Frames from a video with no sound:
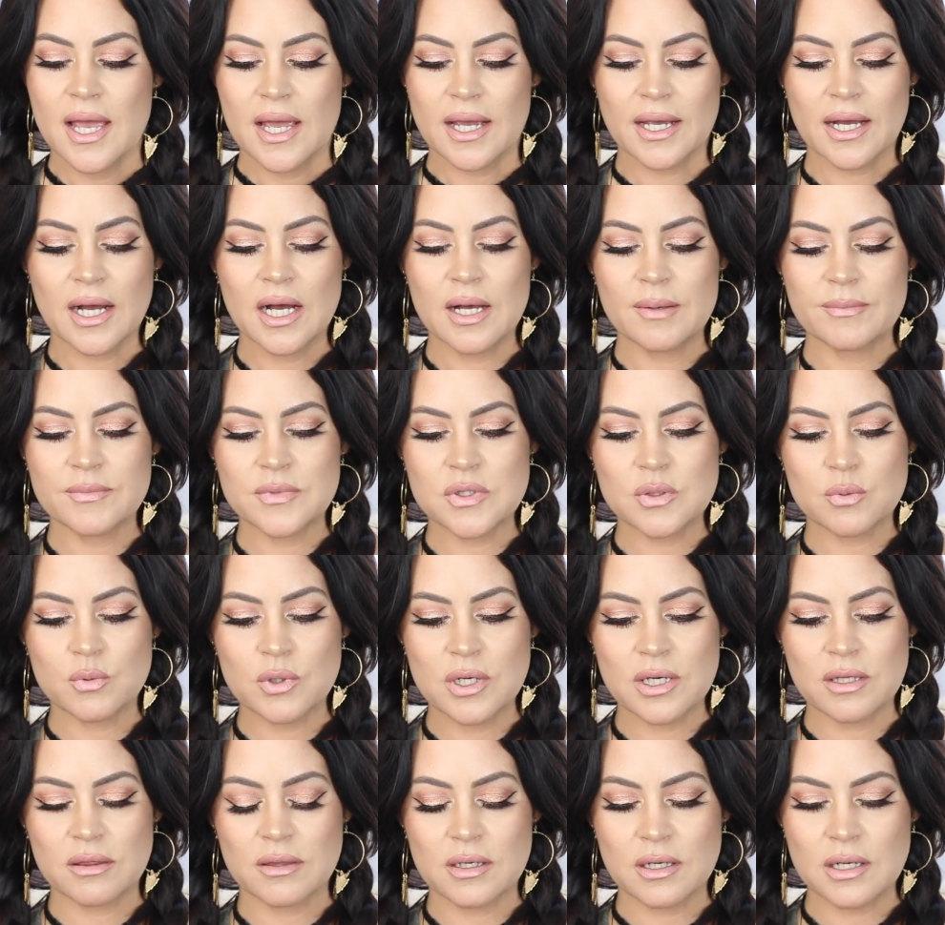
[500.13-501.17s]
It comes
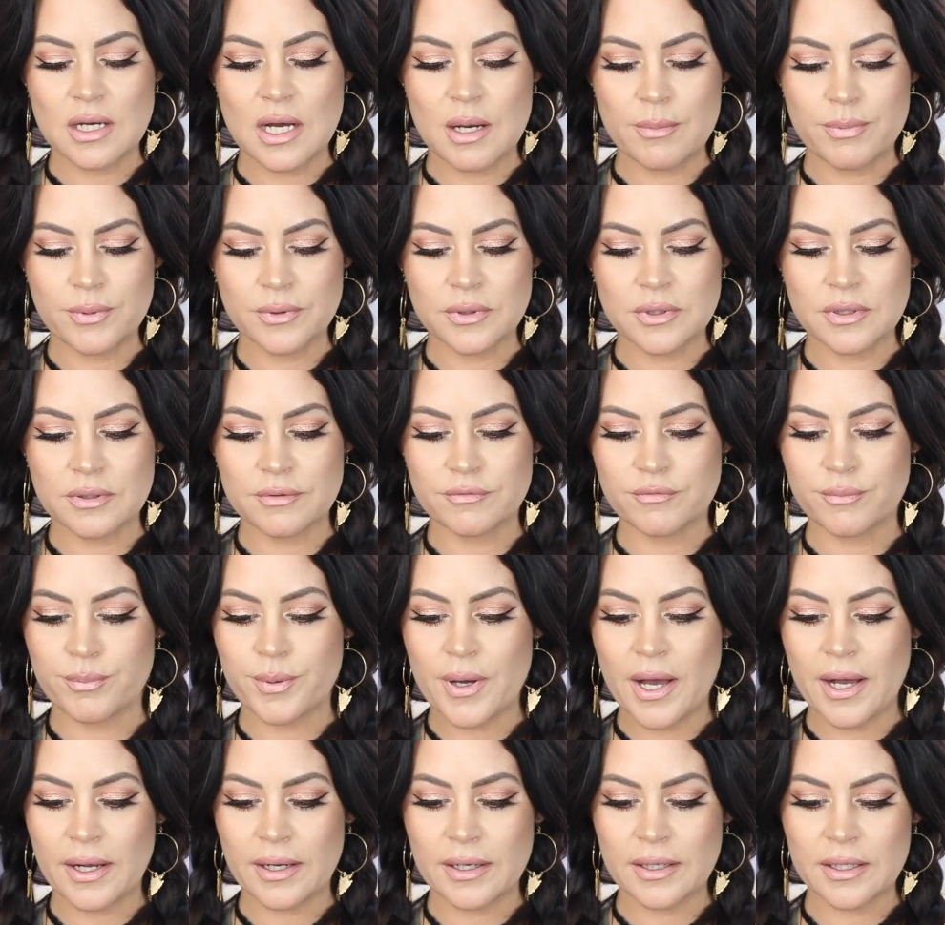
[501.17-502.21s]
with a couple of
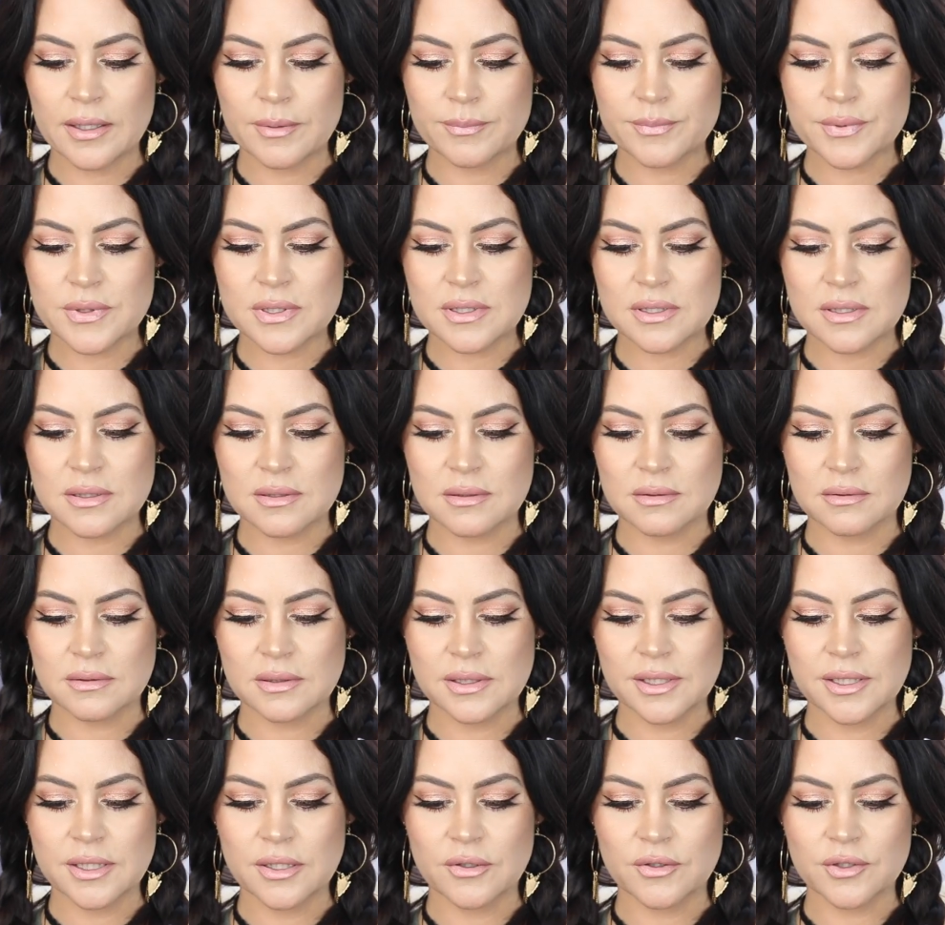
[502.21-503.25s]
backups
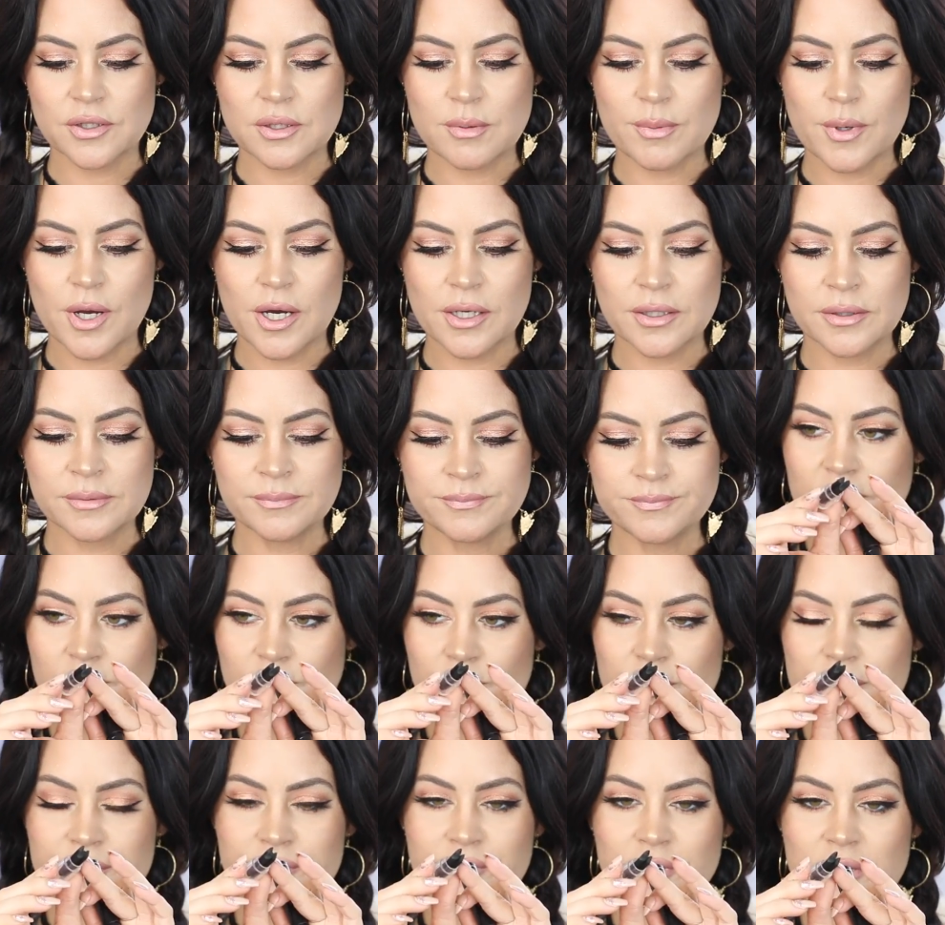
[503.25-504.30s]
here at the bottom,
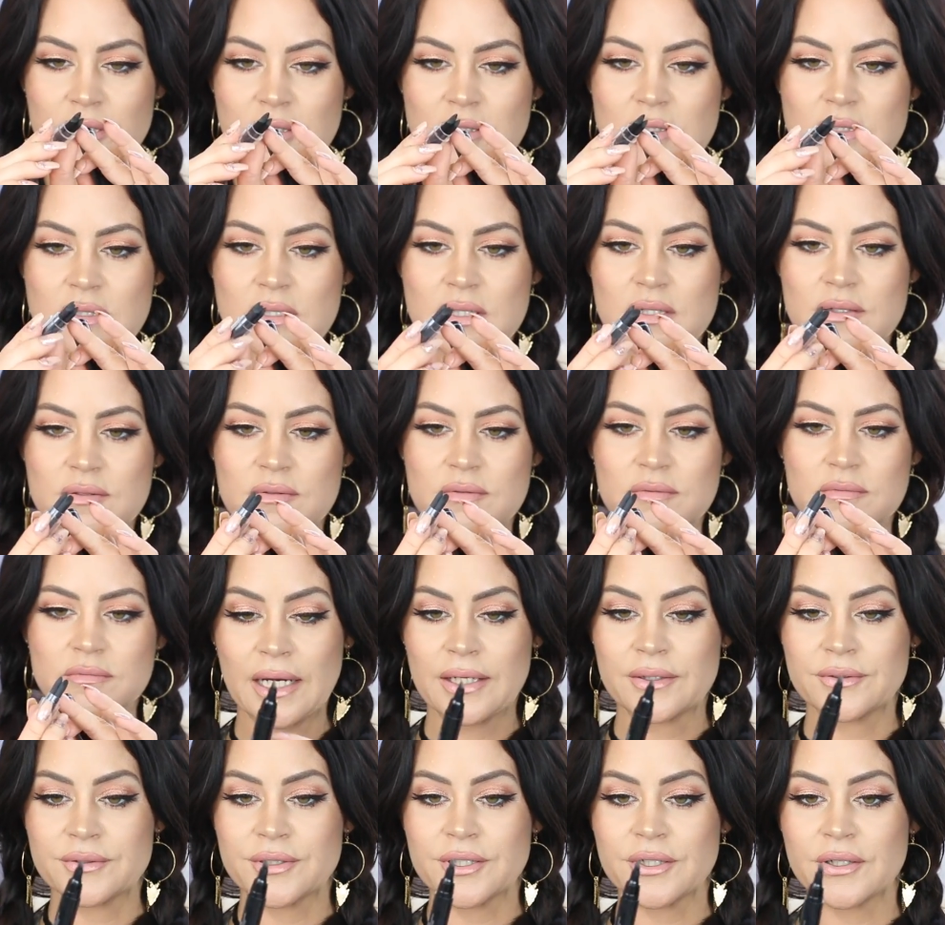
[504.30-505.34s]
refills.
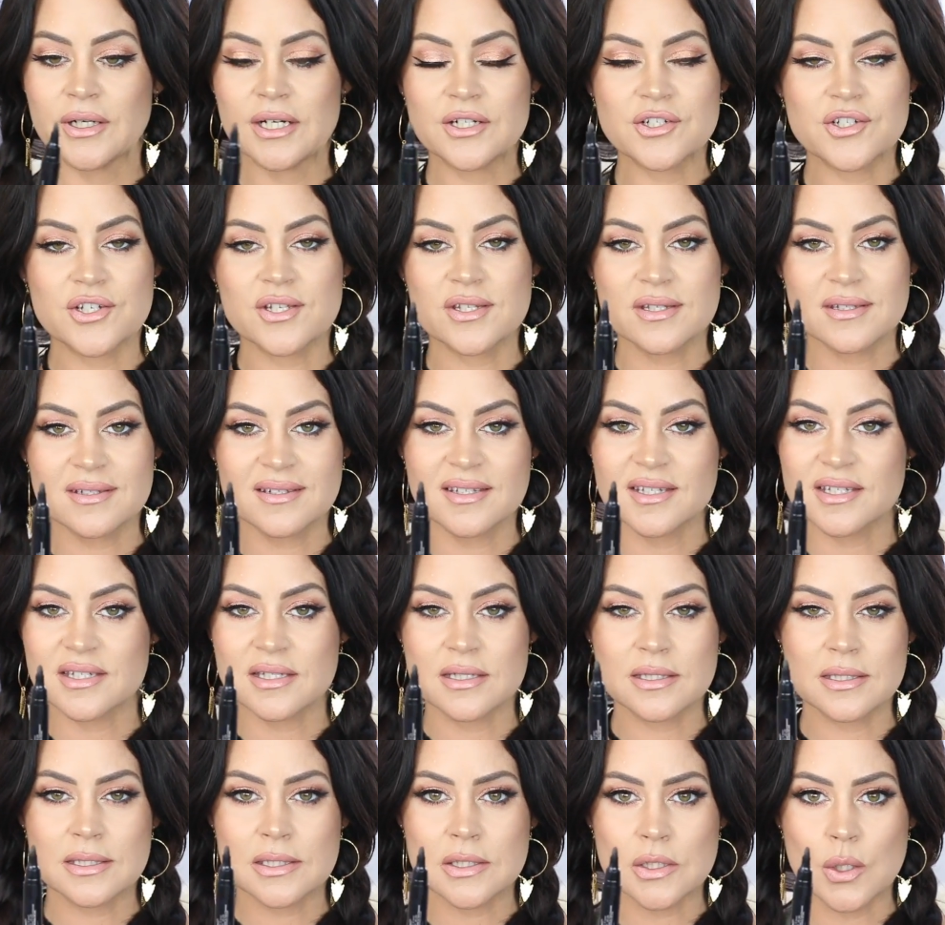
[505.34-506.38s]
I don't know, I just,
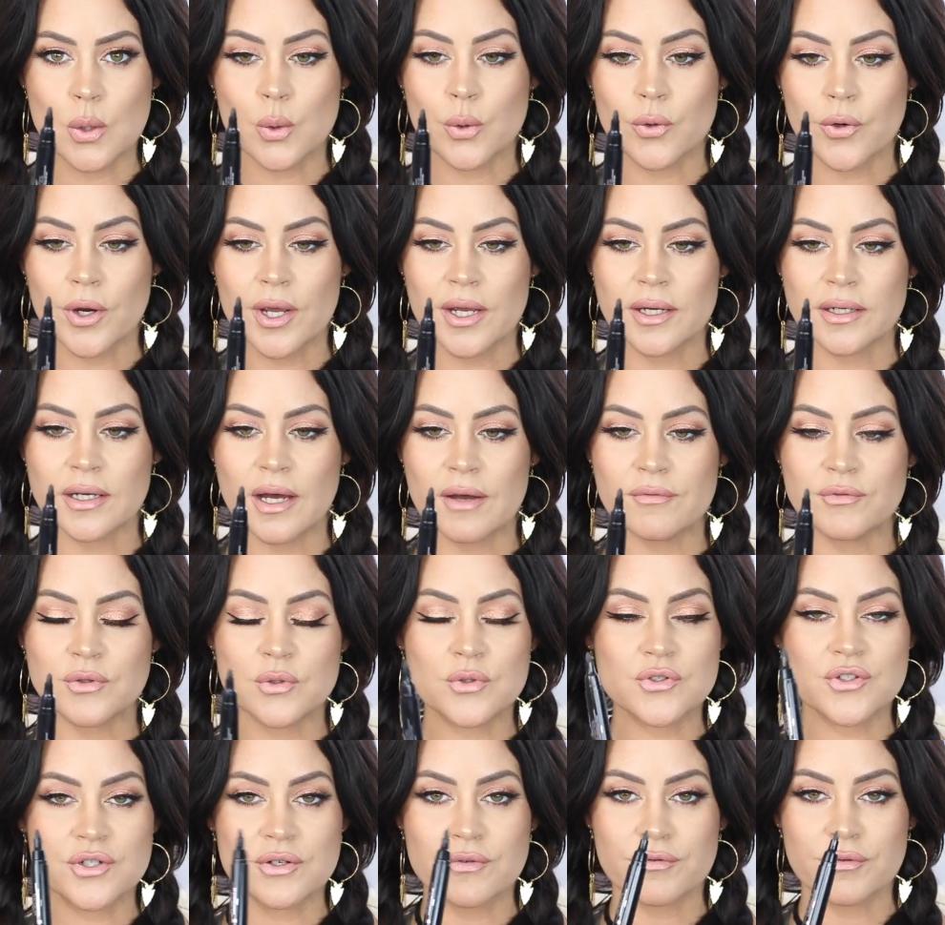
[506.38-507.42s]
this is so great. I've
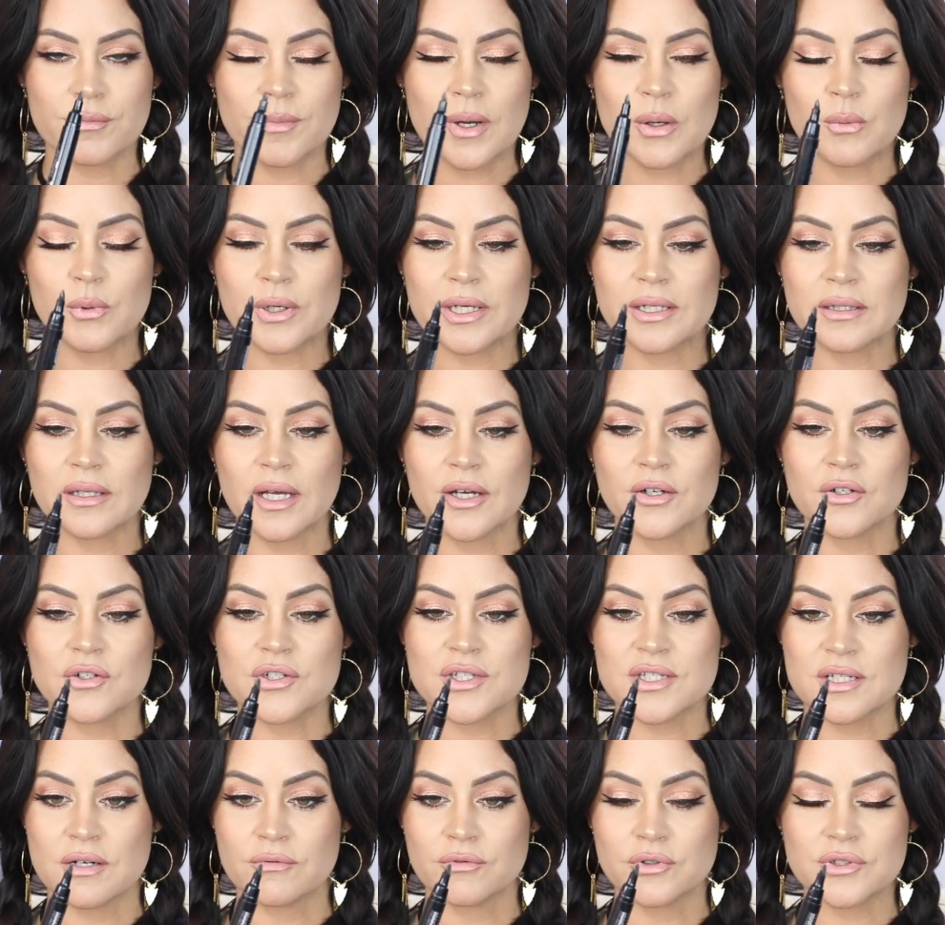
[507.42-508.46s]
used it for my wing liner
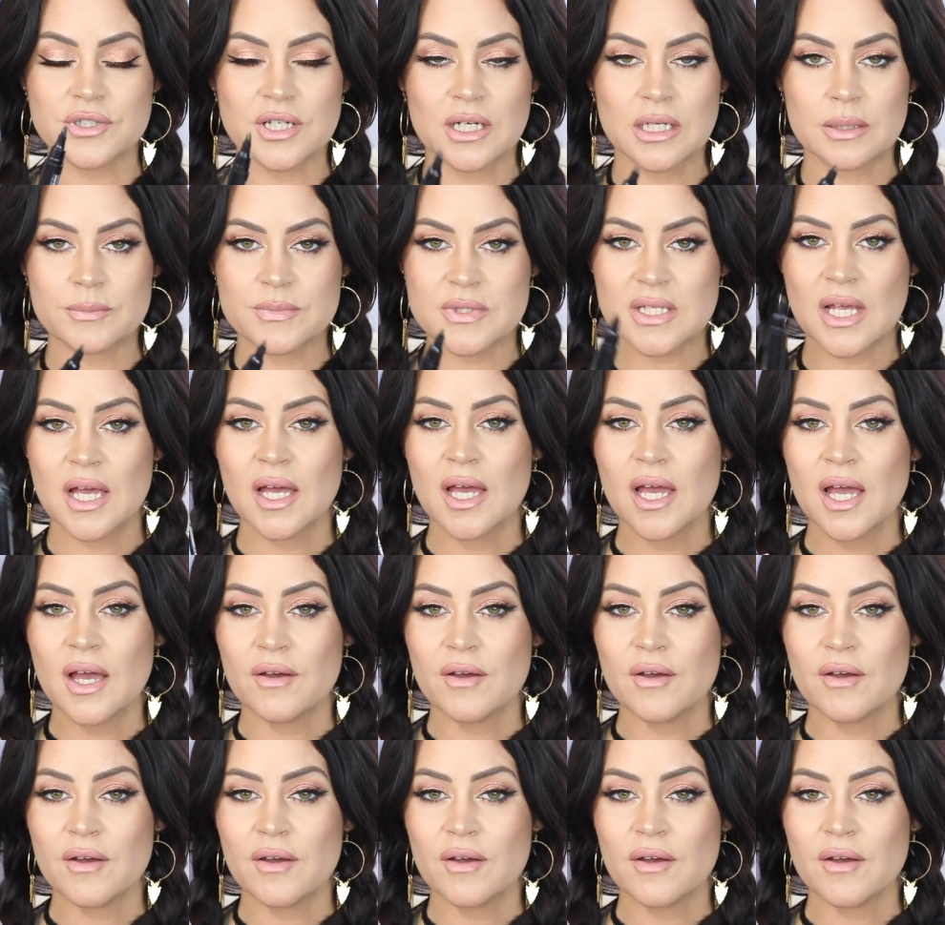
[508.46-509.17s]
several times.